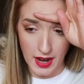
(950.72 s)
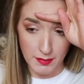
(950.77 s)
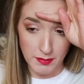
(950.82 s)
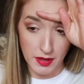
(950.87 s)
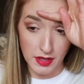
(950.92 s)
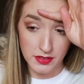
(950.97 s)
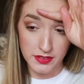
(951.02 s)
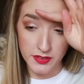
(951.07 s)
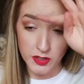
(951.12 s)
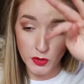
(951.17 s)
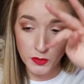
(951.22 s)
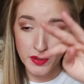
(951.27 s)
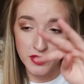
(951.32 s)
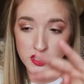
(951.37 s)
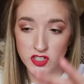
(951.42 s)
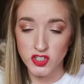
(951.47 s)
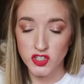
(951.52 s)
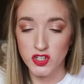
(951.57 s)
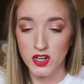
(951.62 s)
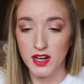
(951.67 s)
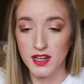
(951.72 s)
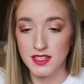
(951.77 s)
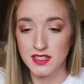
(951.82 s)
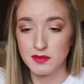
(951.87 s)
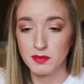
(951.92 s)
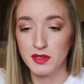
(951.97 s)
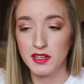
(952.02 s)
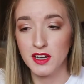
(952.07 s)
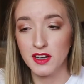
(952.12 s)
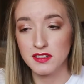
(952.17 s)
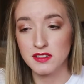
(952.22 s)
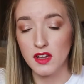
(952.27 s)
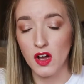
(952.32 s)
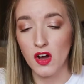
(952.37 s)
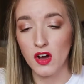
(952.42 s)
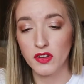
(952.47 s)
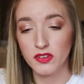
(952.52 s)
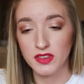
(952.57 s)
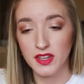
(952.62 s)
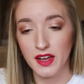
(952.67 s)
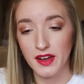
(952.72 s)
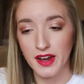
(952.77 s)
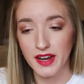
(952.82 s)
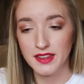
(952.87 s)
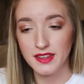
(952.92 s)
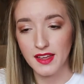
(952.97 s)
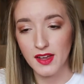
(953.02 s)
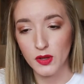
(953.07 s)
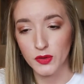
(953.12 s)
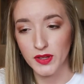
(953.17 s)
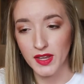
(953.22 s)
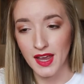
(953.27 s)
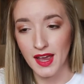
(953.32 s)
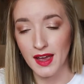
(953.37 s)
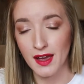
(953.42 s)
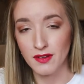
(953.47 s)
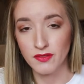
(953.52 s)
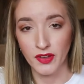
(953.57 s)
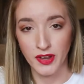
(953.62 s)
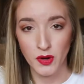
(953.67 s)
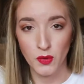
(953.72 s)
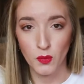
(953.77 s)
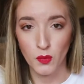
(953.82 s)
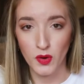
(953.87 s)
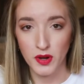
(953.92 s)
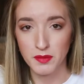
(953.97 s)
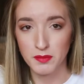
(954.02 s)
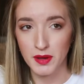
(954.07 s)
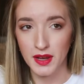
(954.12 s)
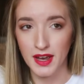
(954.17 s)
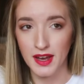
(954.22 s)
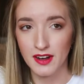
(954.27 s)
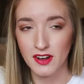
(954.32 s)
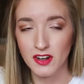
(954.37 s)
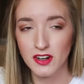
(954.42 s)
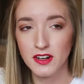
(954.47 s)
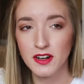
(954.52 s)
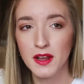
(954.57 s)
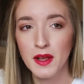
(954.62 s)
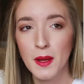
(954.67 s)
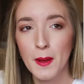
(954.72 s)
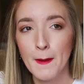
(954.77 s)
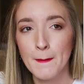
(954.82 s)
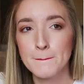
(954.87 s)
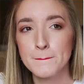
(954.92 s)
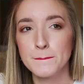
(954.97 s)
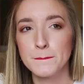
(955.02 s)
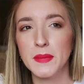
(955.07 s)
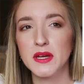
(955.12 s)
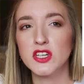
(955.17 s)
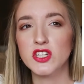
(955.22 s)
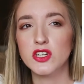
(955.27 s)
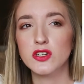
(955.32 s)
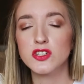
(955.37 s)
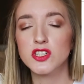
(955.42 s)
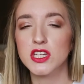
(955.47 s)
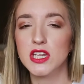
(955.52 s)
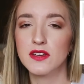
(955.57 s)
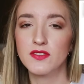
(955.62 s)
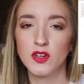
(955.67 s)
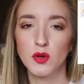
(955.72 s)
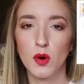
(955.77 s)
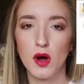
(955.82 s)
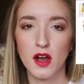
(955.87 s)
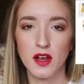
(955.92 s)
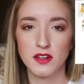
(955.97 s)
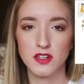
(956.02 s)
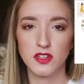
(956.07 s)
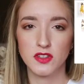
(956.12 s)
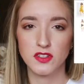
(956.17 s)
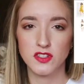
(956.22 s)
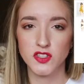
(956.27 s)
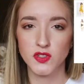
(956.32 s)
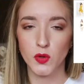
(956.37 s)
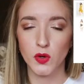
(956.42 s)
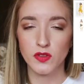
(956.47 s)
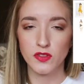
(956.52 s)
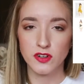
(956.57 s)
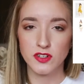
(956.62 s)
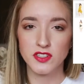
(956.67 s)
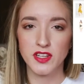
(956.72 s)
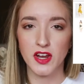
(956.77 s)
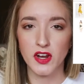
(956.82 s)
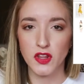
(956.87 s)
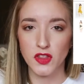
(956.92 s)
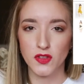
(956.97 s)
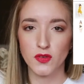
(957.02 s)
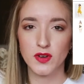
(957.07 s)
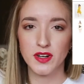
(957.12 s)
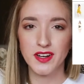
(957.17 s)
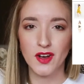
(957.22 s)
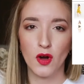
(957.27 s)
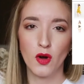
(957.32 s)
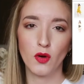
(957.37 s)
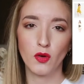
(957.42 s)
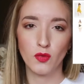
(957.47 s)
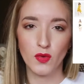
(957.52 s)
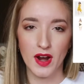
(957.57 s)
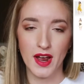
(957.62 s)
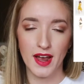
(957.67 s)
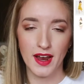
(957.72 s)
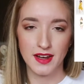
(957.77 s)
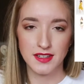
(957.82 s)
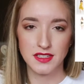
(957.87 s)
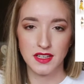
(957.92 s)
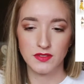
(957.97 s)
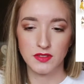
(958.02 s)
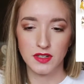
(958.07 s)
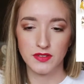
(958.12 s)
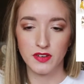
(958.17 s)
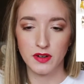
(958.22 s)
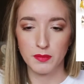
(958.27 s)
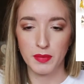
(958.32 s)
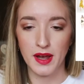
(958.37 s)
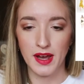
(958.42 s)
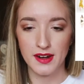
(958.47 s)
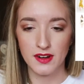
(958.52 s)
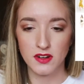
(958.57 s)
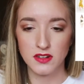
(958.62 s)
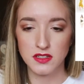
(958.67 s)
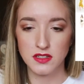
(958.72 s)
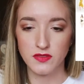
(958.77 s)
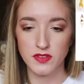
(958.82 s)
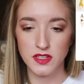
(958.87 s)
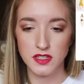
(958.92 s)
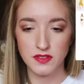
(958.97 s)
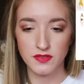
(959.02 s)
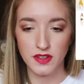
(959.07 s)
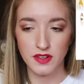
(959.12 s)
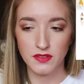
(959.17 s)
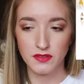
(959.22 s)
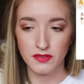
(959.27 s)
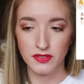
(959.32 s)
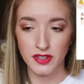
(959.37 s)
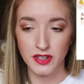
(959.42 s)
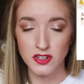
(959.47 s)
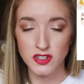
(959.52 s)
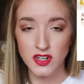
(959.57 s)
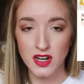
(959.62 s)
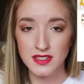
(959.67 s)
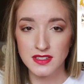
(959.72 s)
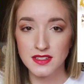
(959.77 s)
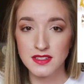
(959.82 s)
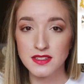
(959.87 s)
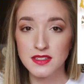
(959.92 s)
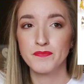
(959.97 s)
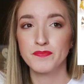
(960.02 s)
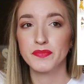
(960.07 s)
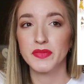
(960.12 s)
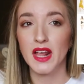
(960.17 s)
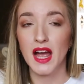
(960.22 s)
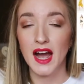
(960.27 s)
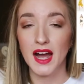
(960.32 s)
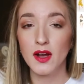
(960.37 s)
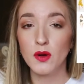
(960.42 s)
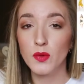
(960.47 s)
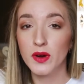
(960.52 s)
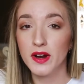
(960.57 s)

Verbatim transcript: I'm a little bit stressed because online they only have like 1 pattern. But usually if you walk into the store, there's like 3 whole racks of different patterns of these Fit and Flare dresses. I